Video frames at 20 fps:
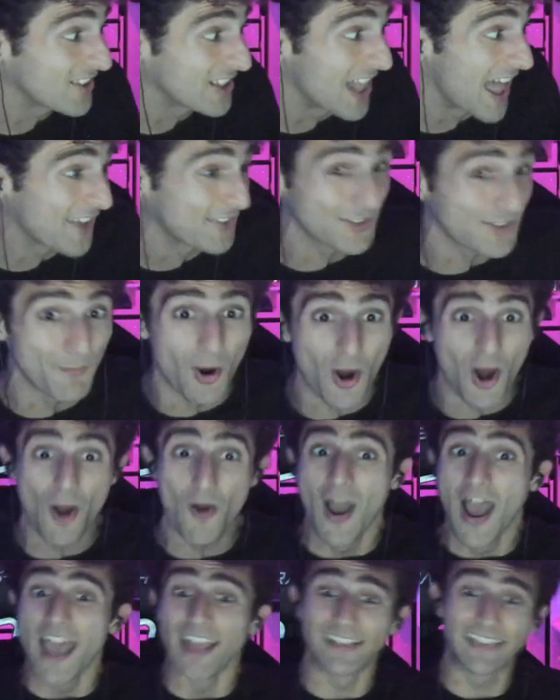class
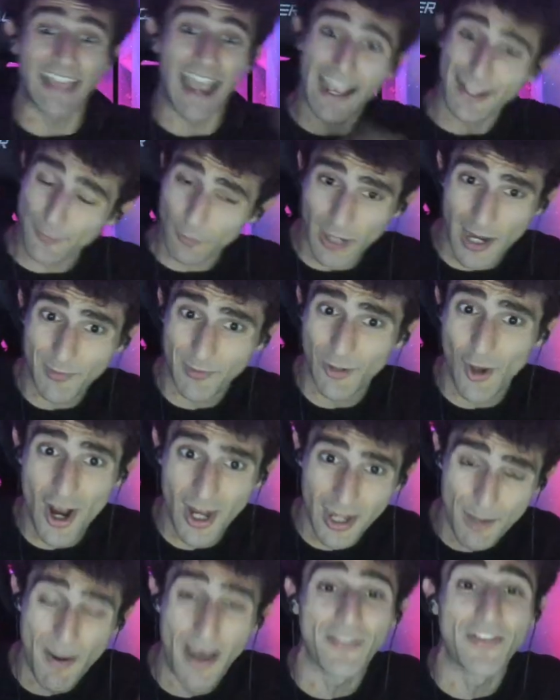tomorrow. That's what I'm
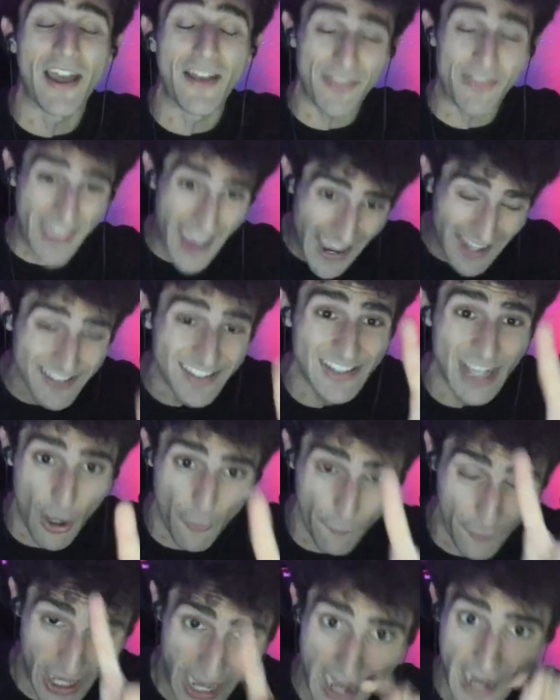talking about. Now, that's
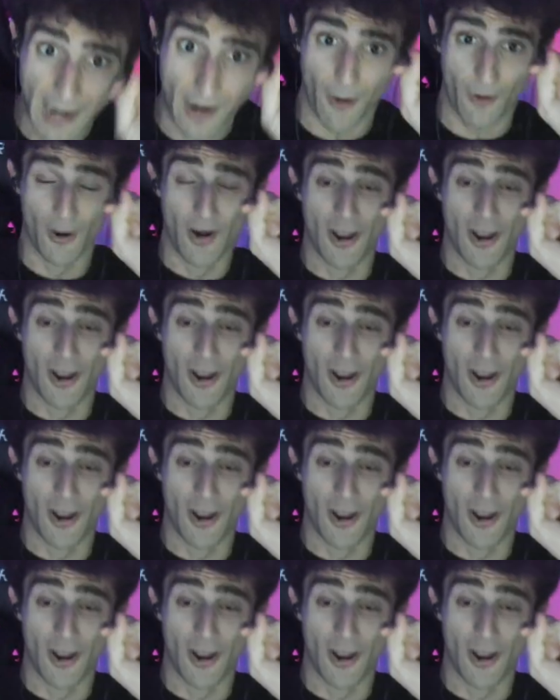self care.